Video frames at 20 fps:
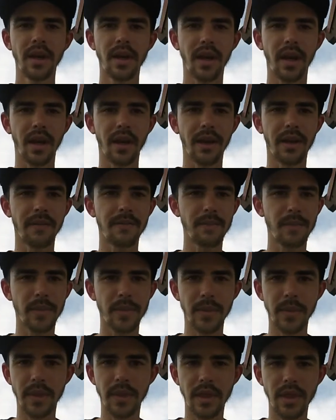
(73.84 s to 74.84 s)
And
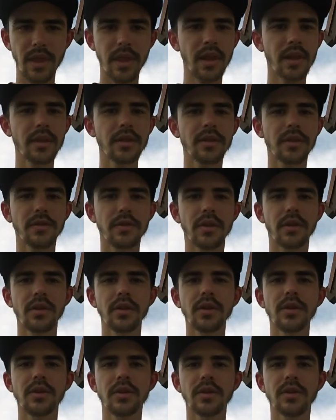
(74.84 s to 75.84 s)
these have turned
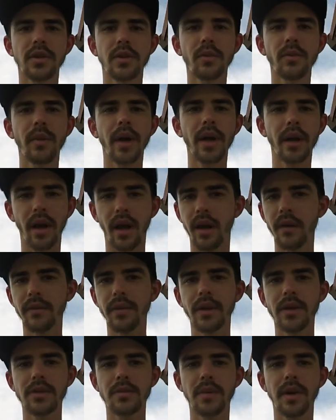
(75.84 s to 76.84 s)
into some of my
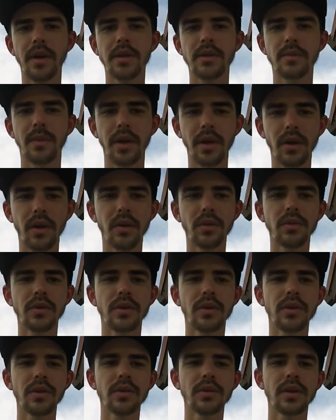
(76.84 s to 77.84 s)
confidence baits, my
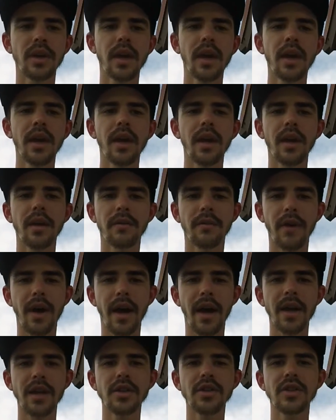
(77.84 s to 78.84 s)
go-tos. If
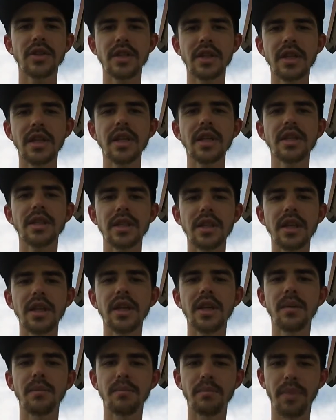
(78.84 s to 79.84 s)
I just need to
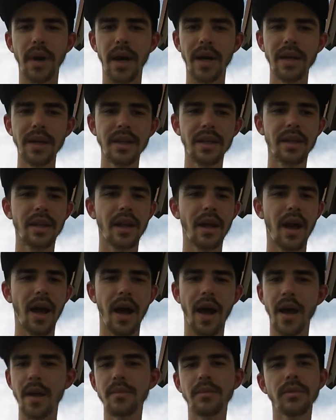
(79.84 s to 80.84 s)
get a bite,
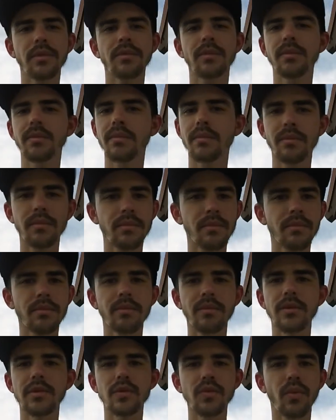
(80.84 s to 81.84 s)

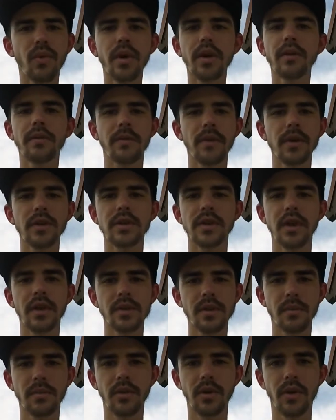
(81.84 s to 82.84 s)
this is one of the first things
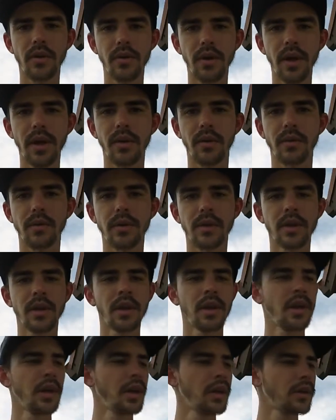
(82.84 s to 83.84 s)
I'm throwing out.
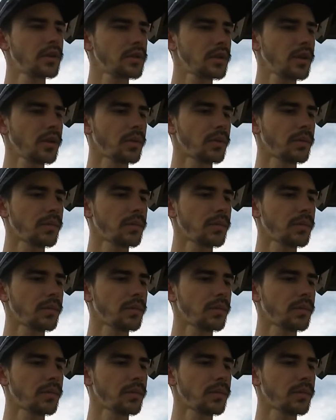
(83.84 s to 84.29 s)
So